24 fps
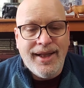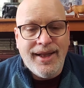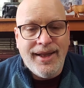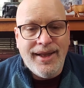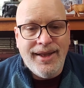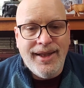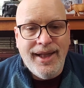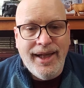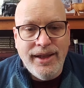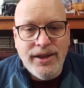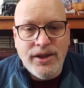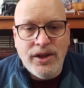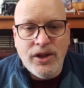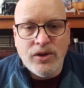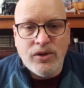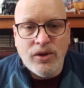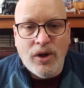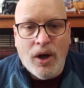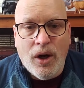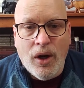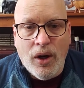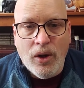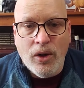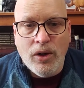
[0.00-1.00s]
Lent is
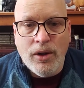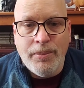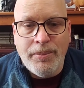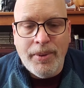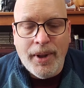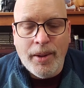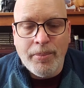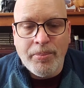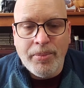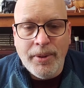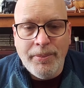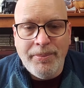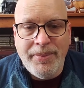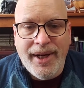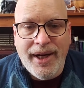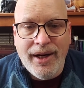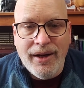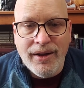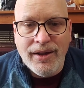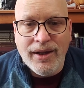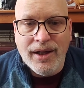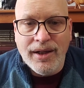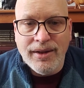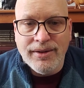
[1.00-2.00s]
all about
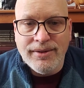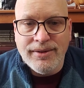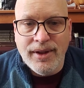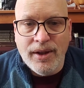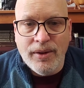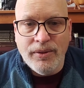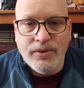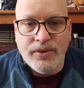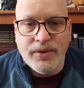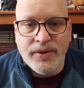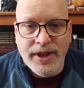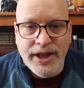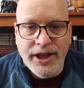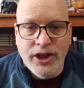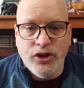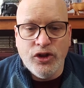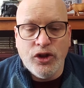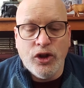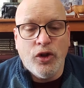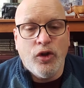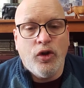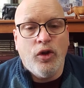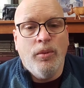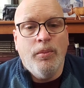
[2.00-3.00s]
preparing ourselves for Easter.